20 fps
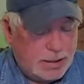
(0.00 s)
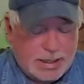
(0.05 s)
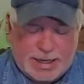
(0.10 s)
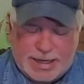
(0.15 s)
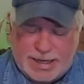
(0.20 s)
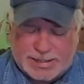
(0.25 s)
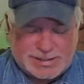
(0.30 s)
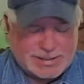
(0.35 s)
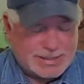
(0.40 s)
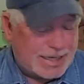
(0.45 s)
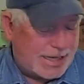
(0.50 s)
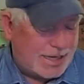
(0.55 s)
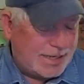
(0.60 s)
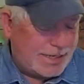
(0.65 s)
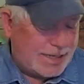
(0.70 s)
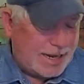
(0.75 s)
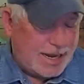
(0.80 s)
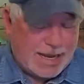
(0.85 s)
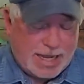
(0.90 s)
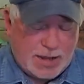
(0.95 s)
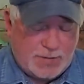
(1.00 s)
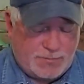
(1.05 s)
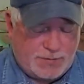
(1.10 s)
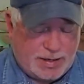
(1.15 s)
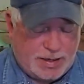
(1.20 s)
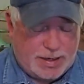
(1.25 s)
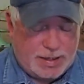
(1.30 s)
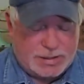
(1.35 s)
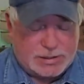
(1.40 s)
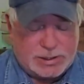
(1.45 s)
It's not
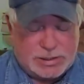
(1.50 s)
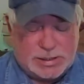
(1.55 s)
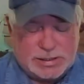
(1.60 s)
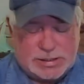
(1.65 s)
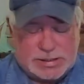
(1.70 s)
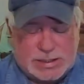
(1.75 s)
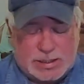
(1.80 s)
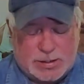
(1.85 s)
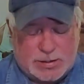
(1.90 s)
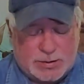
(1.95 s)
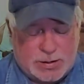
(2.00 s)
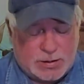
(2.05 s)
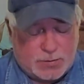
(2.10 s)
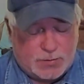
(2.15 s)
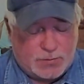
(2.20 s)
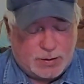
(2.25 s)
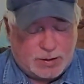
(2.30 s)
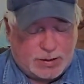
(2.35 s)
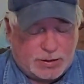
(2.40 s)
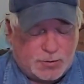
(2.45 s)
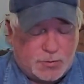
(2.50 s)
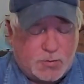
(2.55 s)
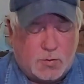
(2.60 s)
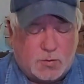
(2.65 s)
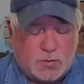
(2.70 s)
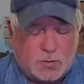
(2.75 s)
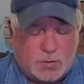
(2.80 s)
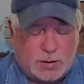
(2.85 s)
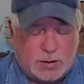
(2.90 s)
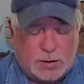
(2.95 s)
heavy. It's just a really
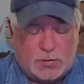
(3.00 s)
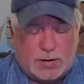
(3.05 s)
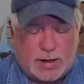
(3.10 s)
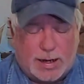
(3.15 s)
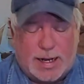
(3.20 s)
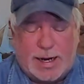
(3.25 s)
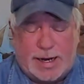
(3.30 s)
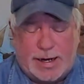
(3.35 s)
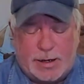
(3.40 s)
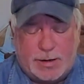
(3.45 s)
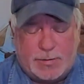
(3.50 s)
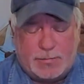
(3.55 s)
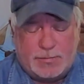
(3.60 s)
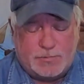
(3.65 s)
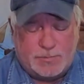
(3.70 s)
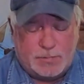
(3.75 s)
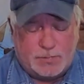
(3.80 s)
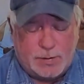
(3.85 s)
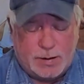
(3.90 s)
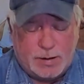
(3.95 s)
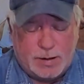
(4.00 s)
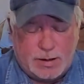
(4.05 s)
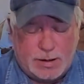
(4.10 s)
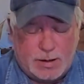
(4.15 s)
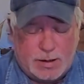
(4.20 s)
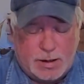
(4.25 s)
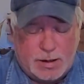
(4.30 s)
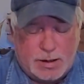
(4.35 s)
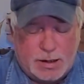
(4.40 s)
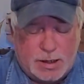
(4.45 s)
cool little item
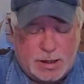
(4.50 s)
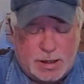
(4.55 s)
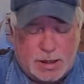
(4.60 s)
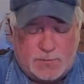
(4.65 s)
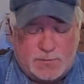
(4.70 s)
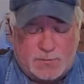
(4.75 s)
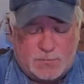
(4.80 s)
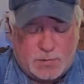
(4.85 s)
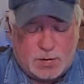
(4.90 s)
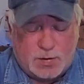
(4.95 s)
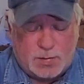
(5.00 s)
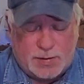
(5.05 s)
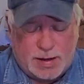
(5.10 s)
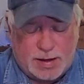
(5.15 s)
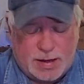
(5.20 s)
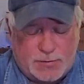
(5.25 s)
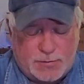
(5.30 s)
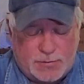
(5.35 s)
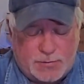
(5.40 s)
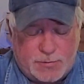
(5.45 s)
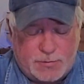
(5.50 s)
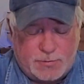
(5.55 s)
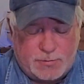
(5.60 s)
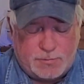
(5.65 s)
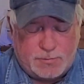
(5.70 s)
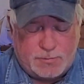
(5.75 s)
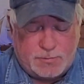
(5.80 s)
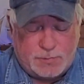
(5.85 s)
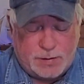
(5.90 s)
for the bedroom.